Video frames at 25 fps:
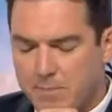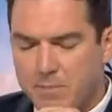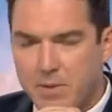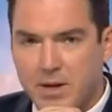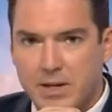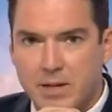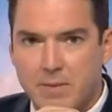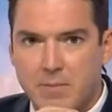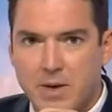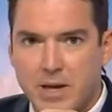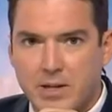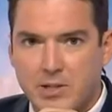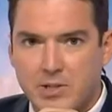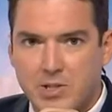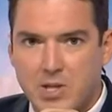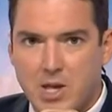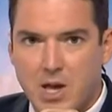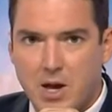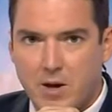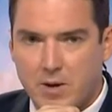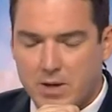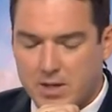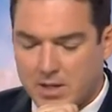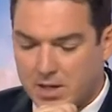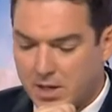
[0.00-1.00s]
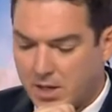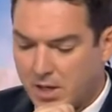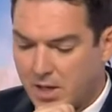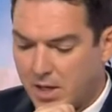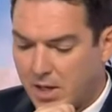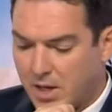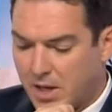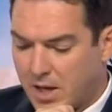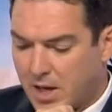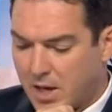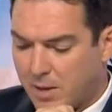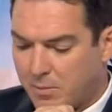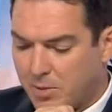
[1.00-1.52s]
money matters going
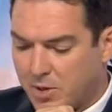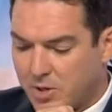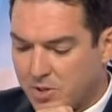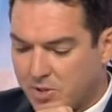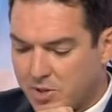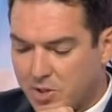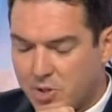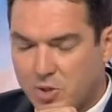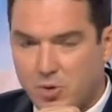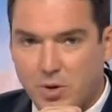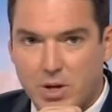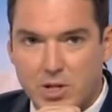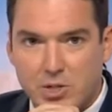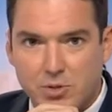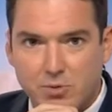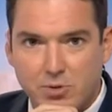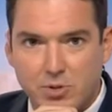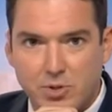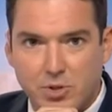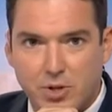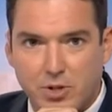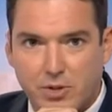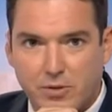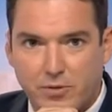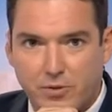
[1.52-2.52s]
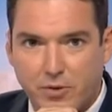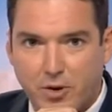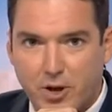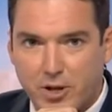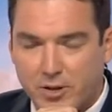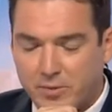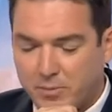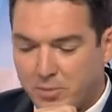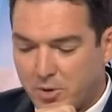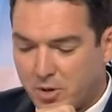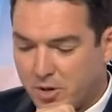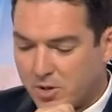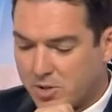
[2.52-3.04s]
because the Treasurer, Josh
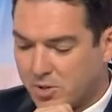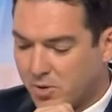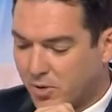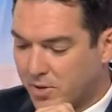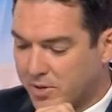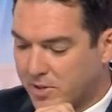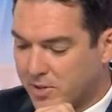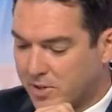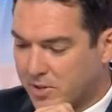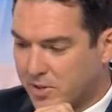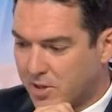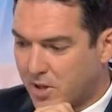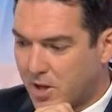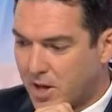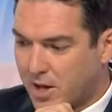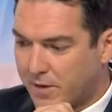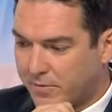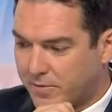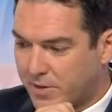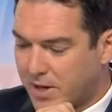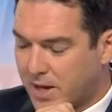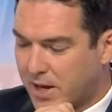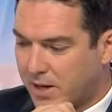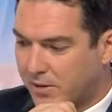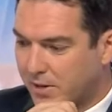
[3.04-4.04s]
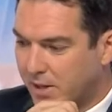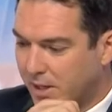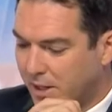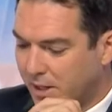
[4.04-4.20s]
Frydenberg, joins us live now.